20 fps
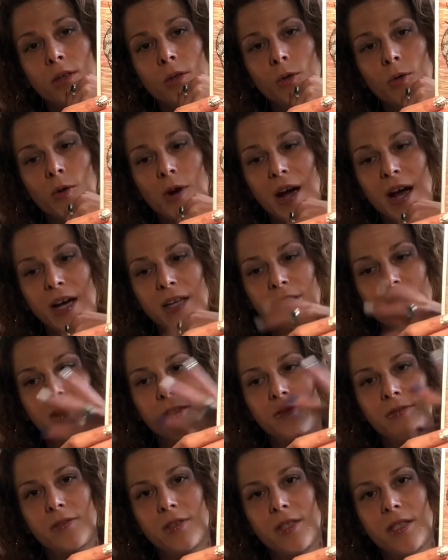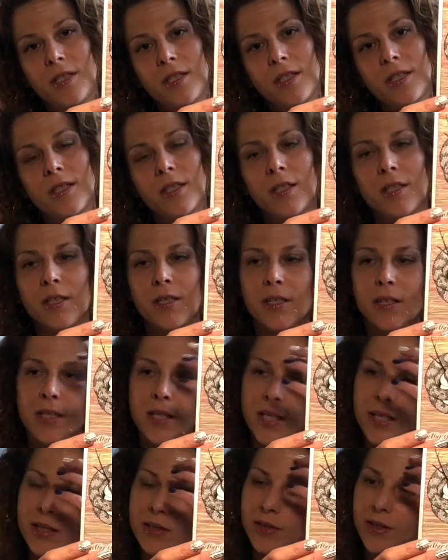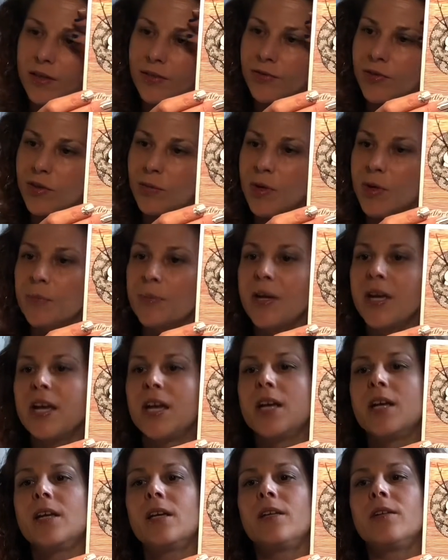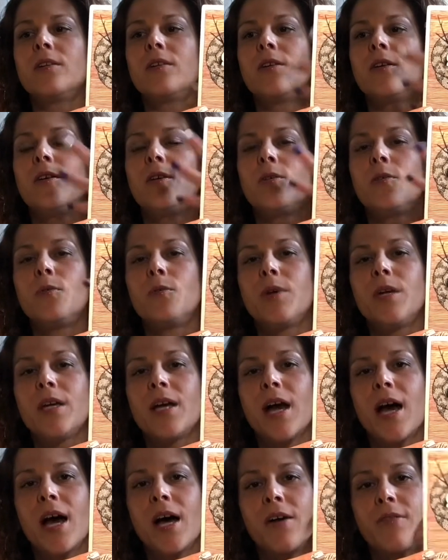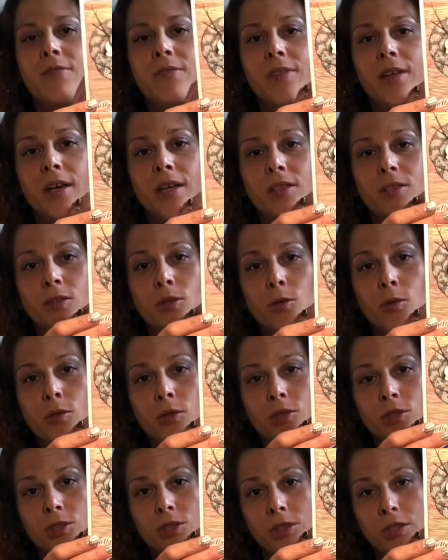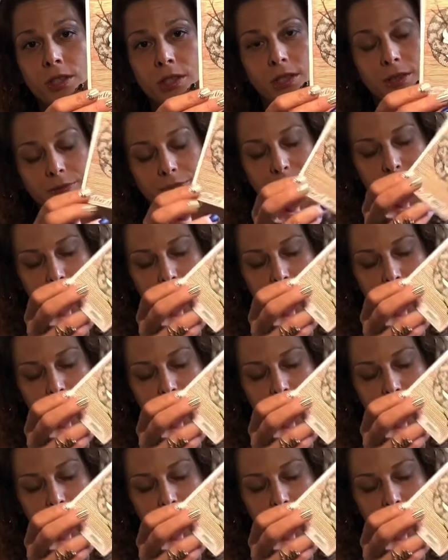We're actively healing from our pain. We have that torch lit.